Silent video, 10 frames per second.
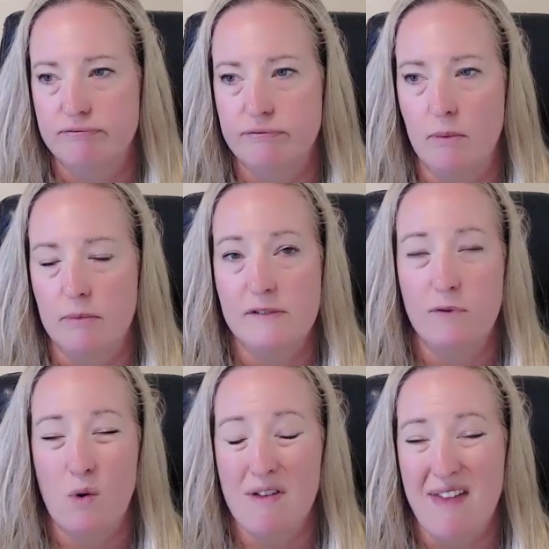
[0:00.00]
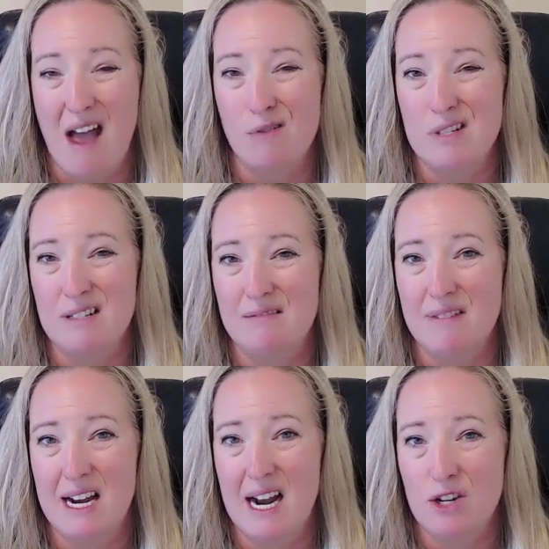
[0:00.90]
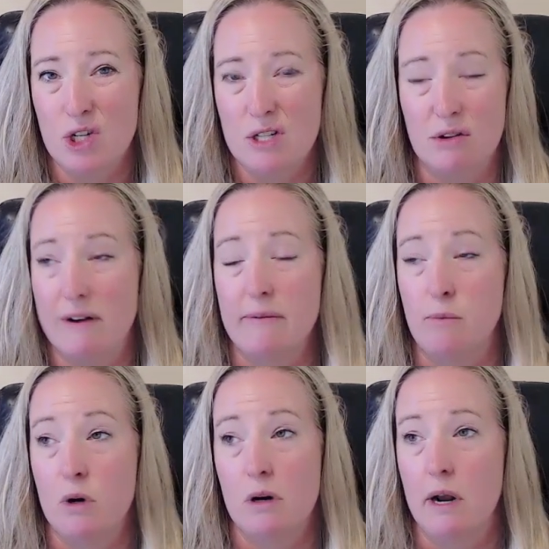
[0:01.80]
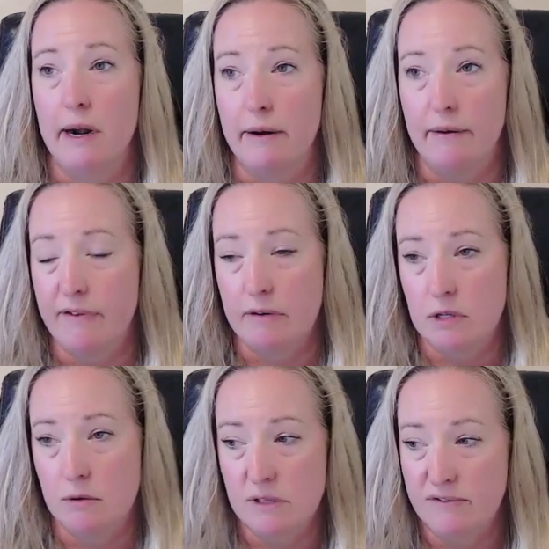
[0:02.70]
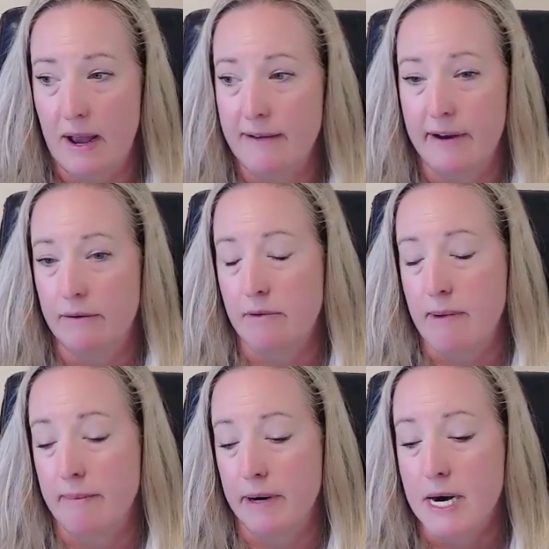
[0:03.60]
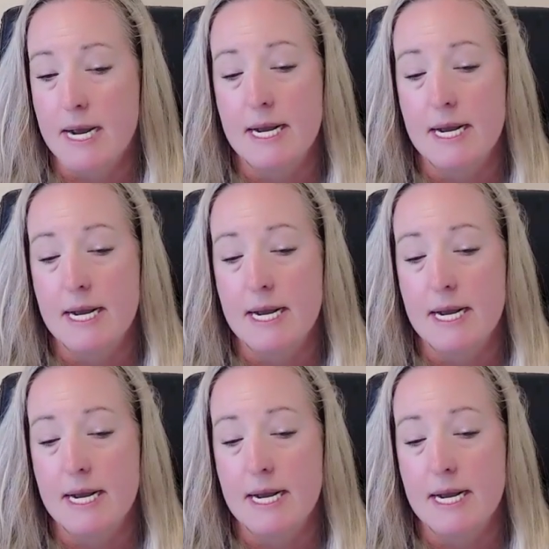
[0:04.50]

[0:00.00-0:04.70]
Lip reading: almost 4,000 connections or even more. I don't know if I was close to 5, I don't remember.